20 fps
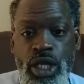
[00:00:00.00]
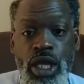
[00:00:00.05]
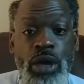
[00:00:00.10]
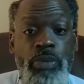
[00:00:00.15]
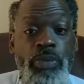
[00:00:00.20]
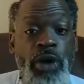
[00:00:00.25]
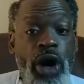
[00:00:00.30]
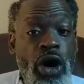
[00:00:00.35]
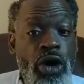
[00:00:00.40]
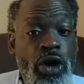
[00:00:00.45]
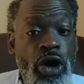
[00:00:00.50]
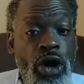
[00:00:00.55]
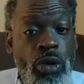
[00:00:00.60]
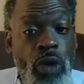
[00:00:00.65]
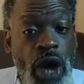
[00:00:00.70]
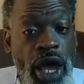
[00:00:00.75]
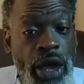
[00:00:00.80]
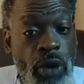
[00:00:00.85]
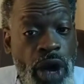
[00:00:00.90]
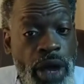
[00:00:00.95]
But hold on,
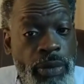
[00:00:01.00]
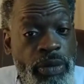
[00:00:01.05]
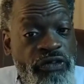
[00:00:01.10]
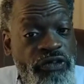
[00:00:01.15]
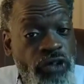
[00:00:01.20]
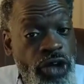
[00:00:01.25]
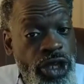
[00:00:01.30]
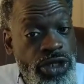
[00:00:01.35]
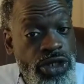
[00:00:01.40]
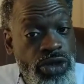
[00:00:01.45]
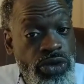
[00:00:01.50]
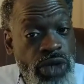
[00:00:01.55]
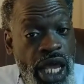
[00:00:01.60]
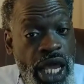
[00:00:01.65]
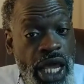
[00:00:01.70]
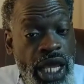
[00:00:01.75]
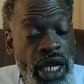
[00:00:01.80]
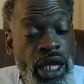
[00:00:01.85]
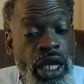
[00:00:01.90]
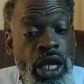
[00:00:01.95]
wait, before you do
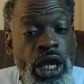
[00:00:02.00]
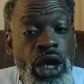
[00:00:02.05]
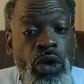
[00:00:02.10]
that.